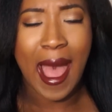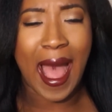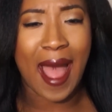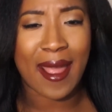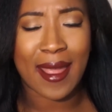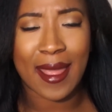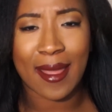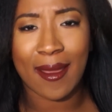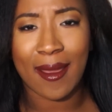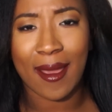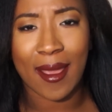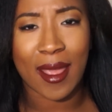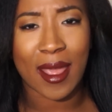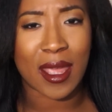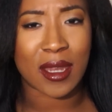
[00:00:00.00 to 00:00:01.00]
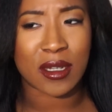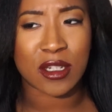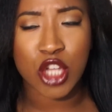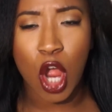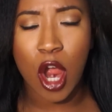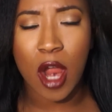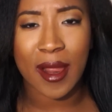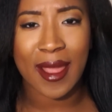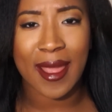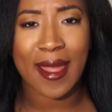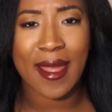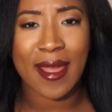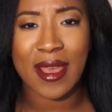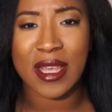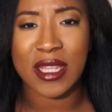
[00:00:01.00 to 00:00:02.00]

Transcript: I can get in Target.